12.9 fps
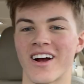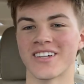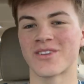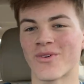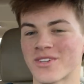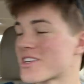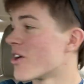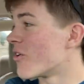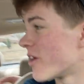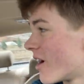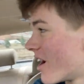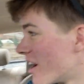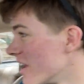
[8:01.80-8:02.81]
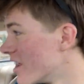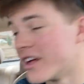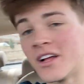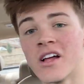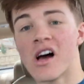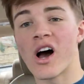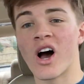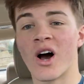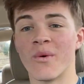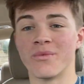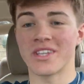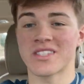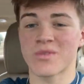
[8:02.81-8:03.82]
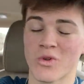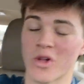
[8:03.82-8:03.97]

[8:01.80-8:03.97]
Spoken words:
So what's going on? Did some